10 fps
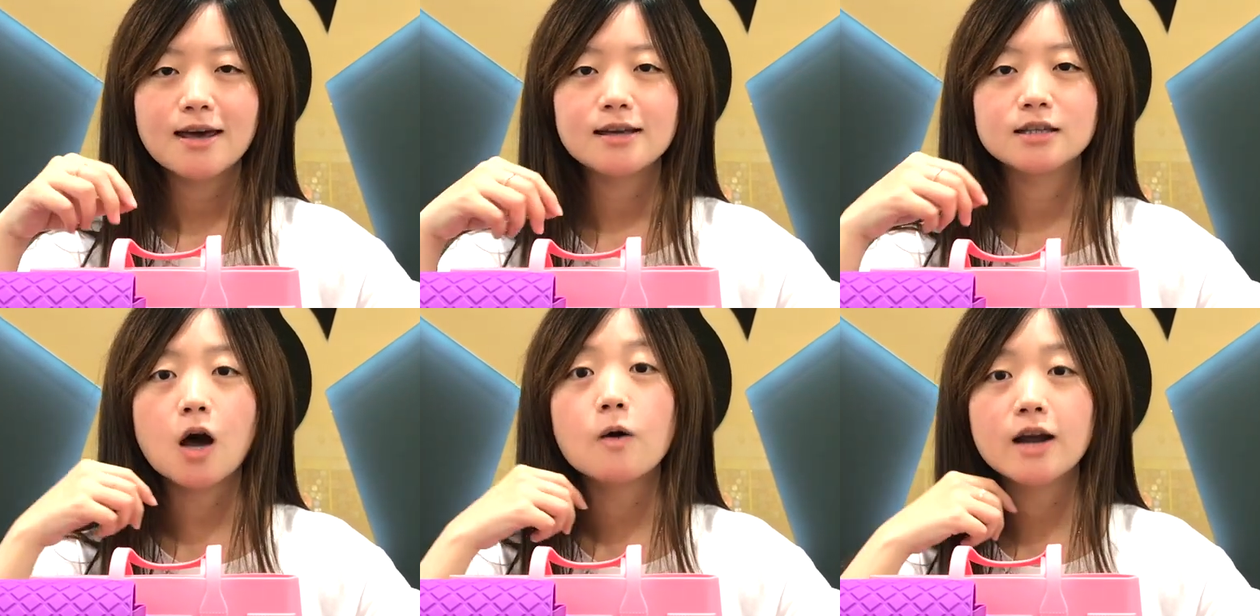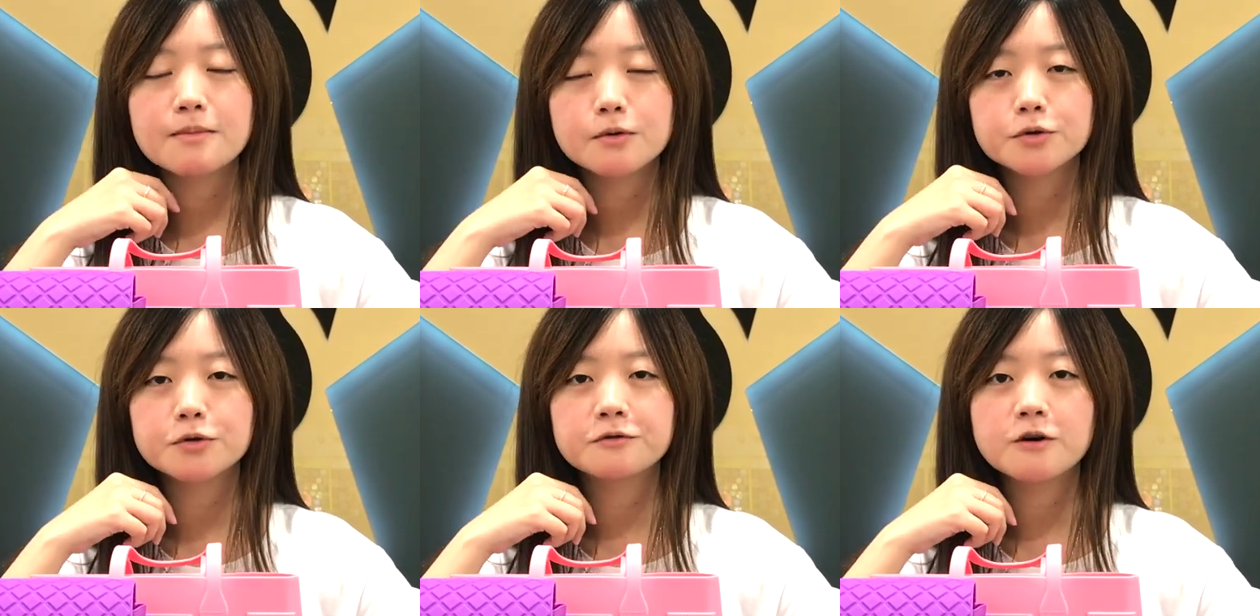And our
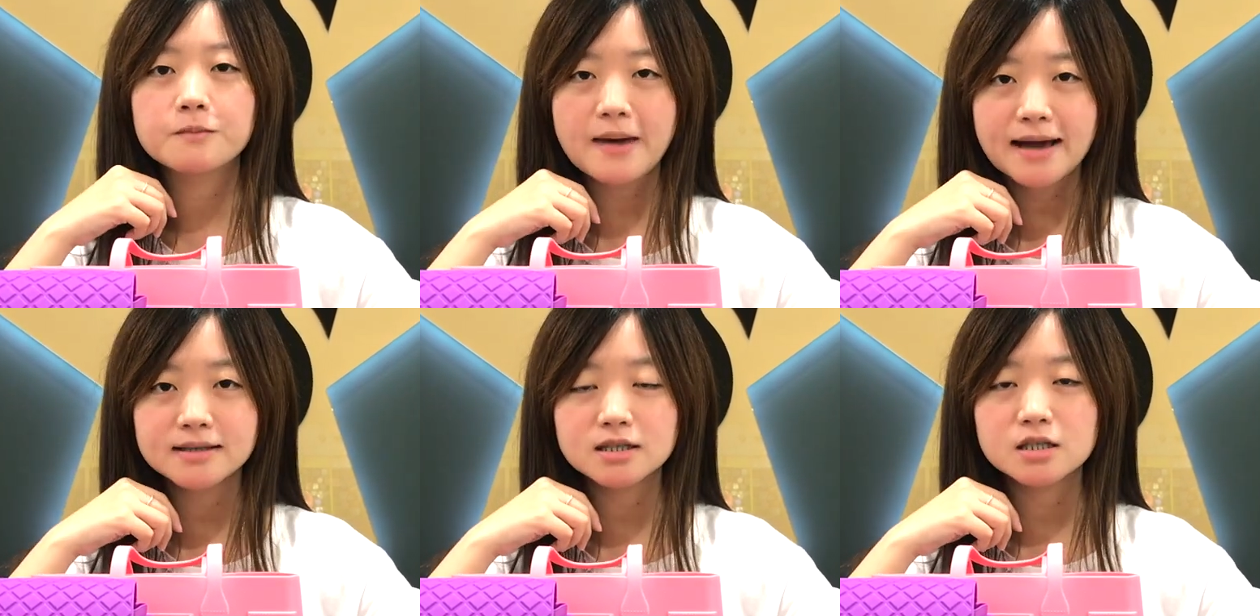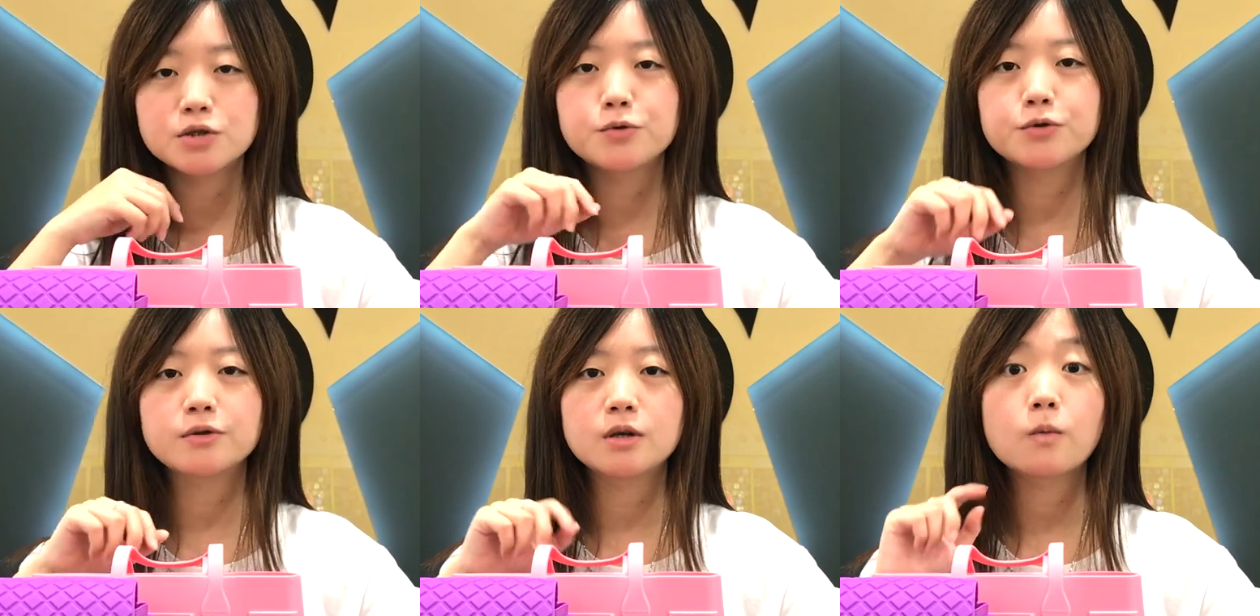MOQ for bags is
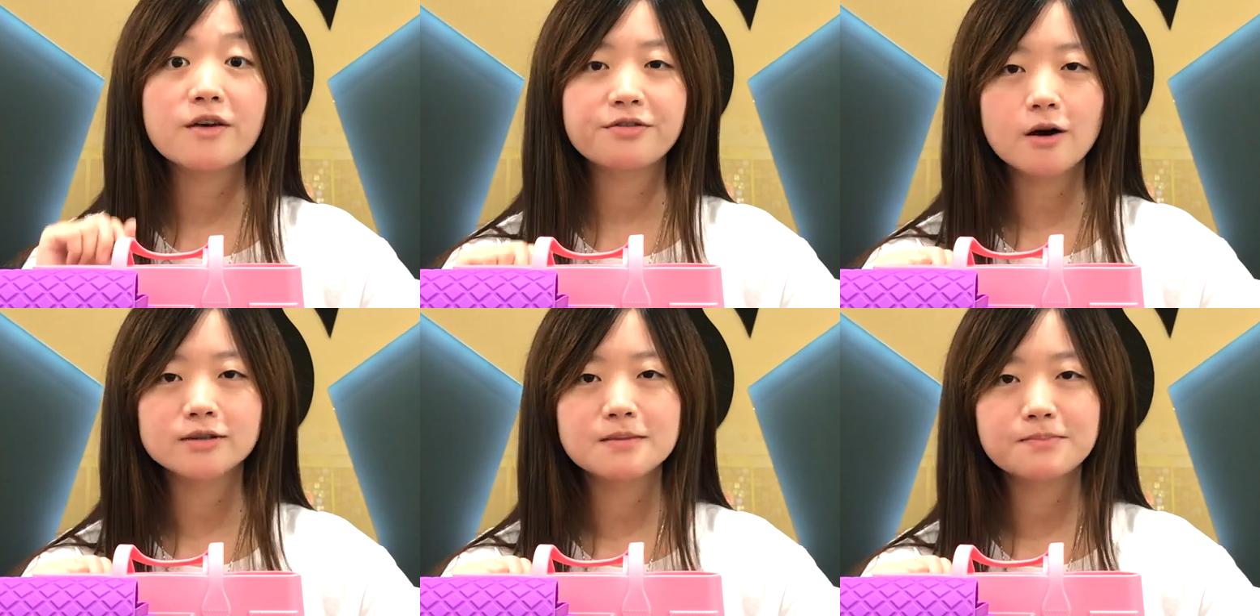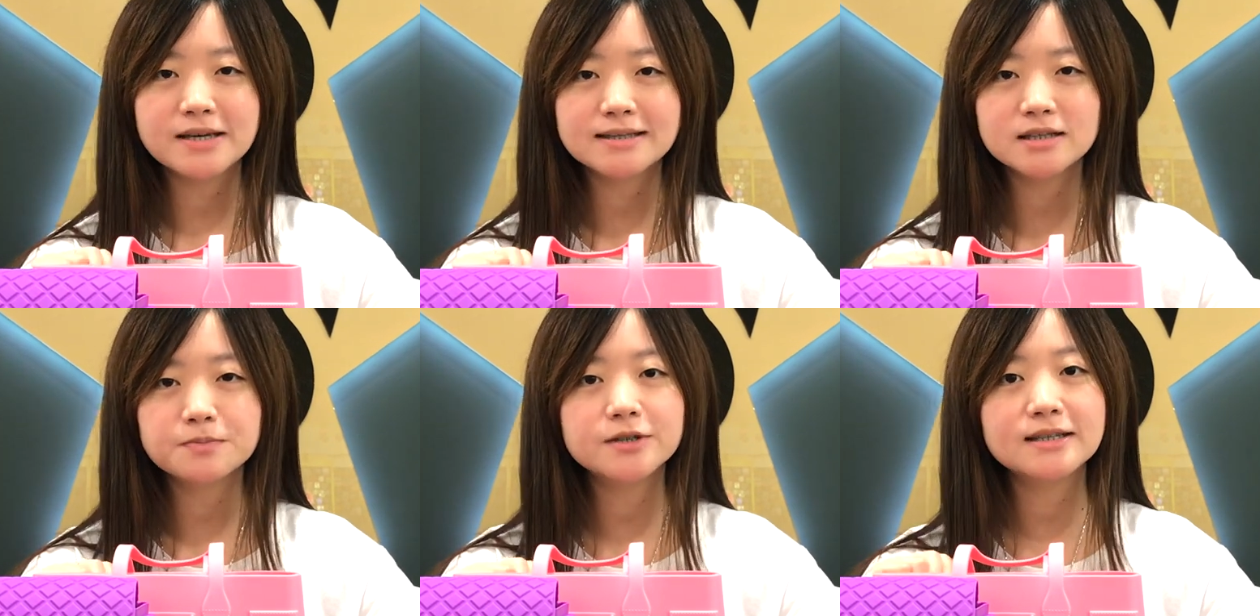usually 1,000
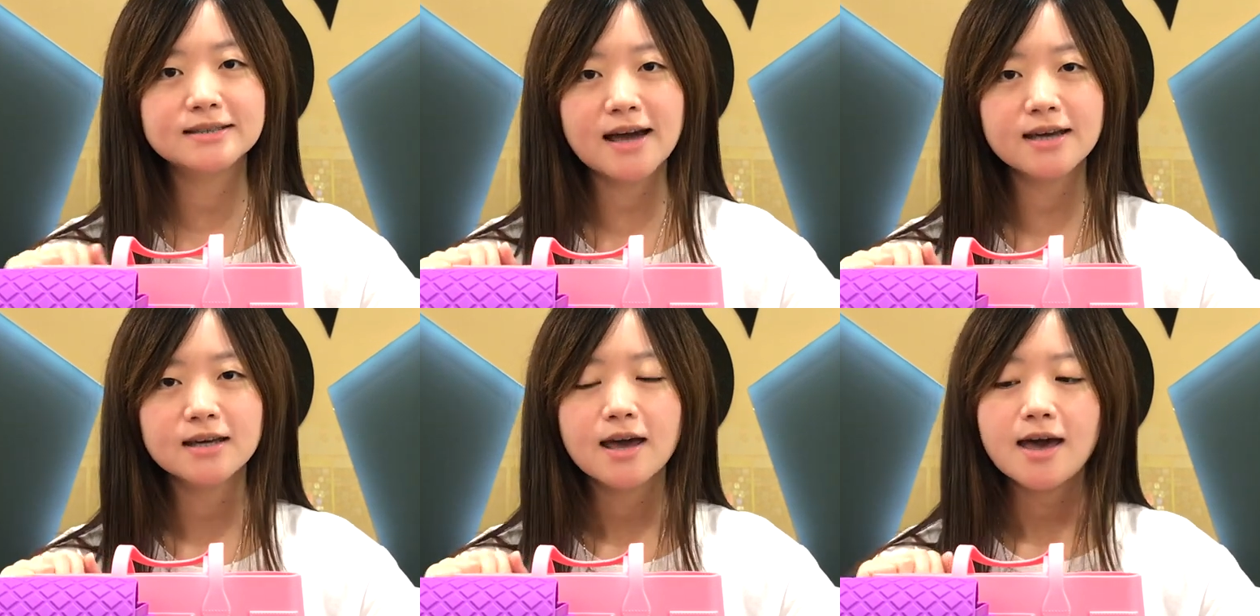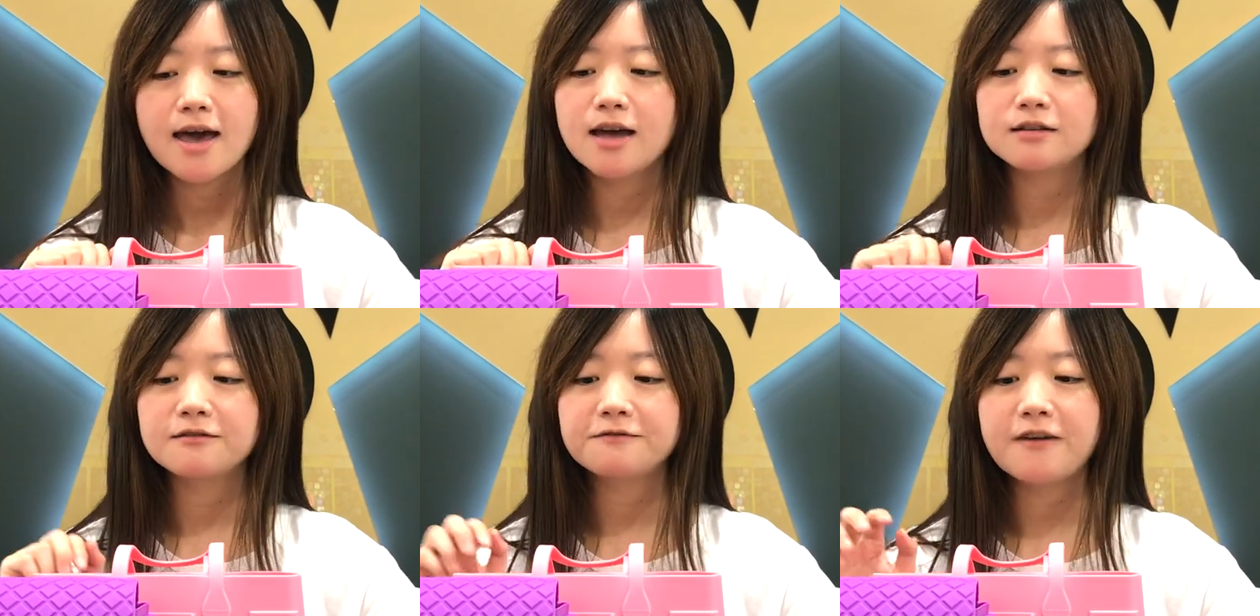pieces per design
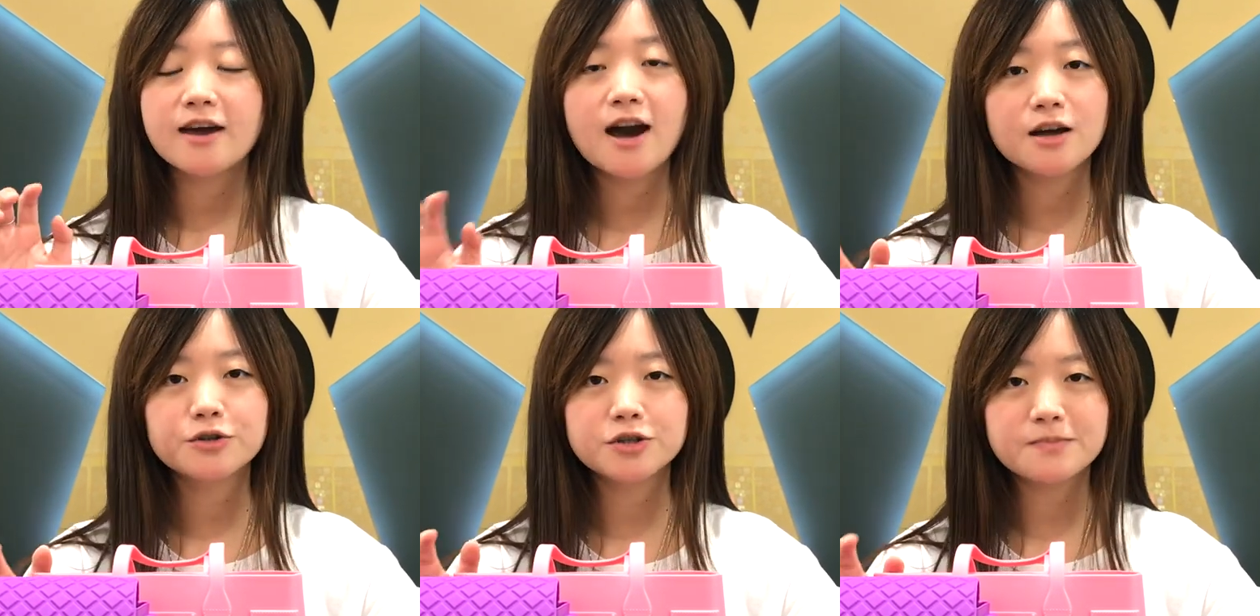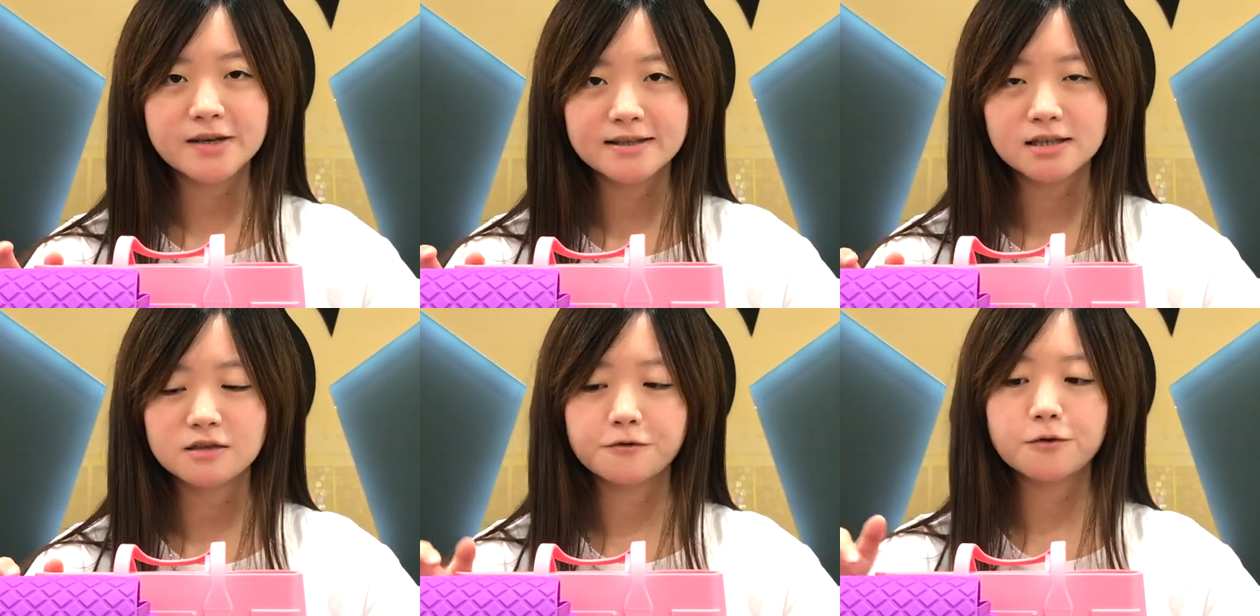and 500
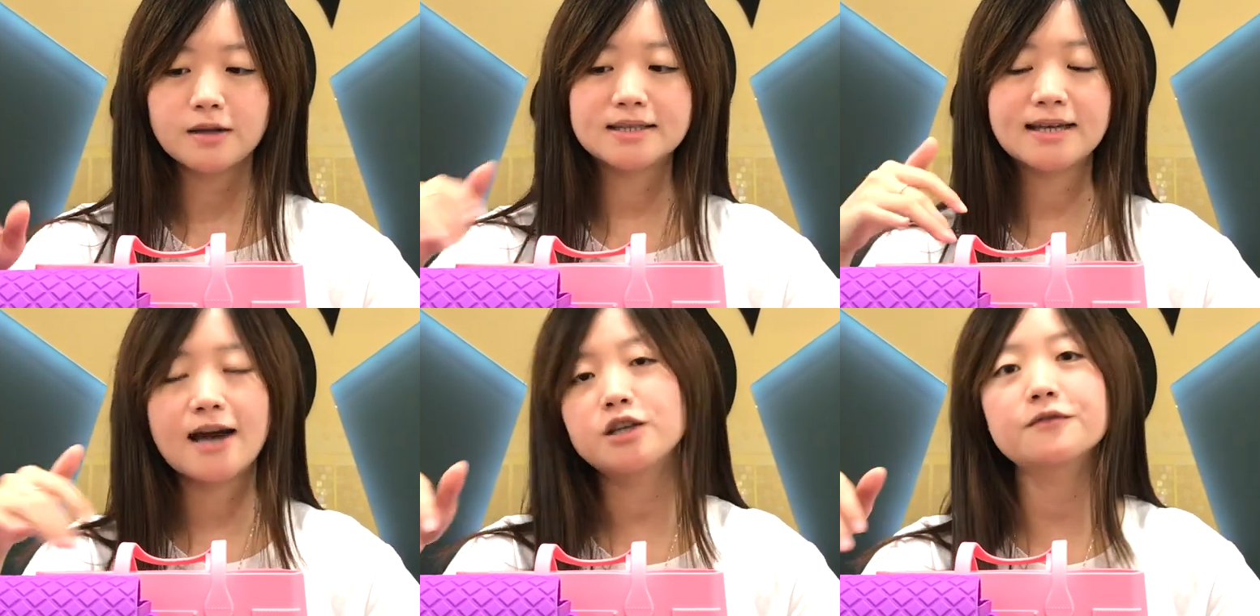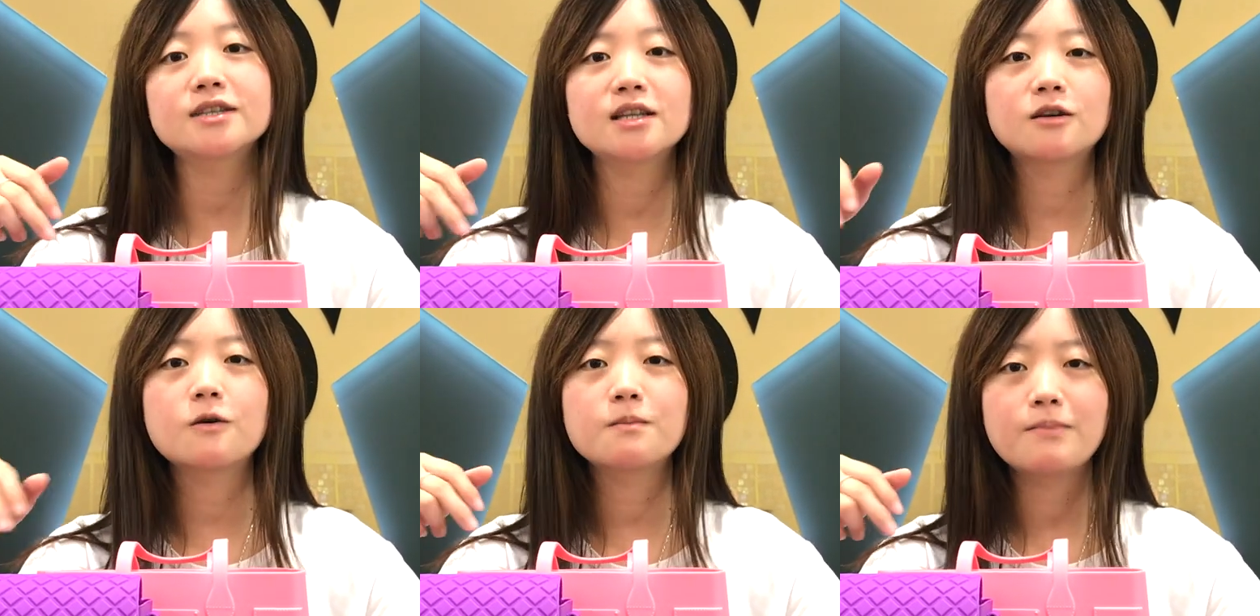pieces for this kind of
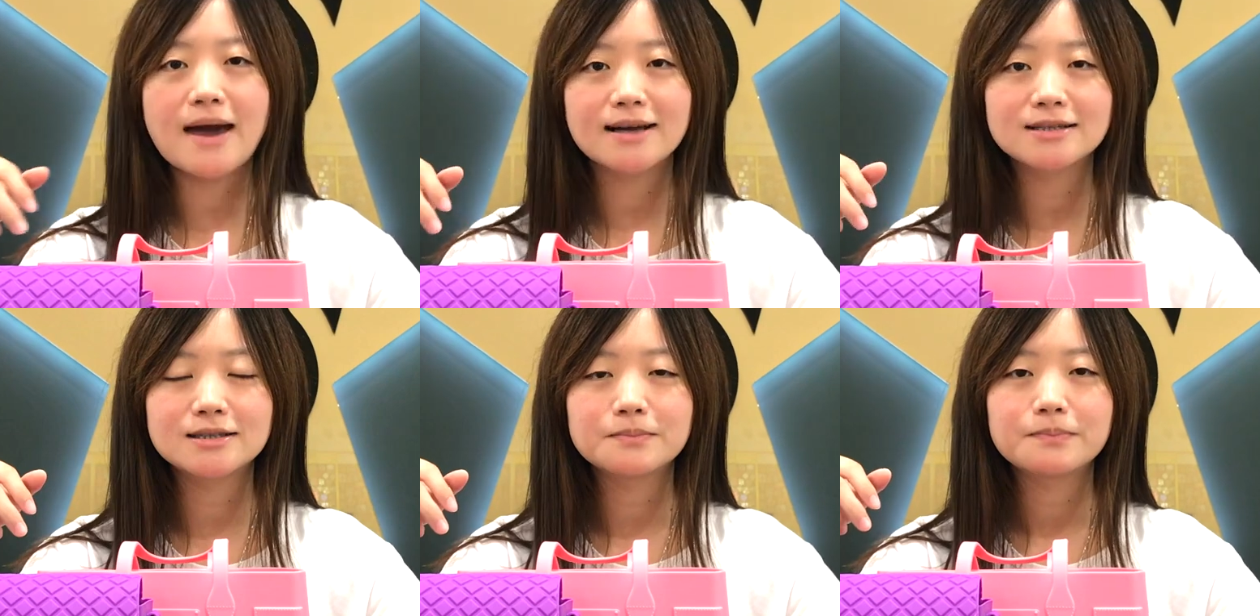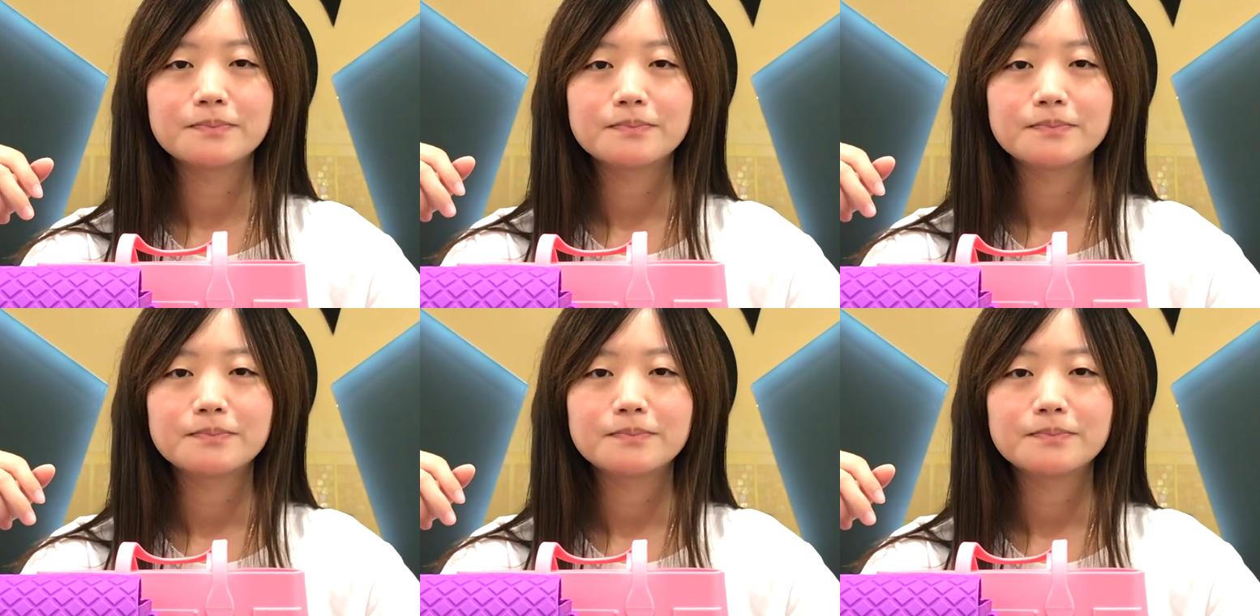silicone bags.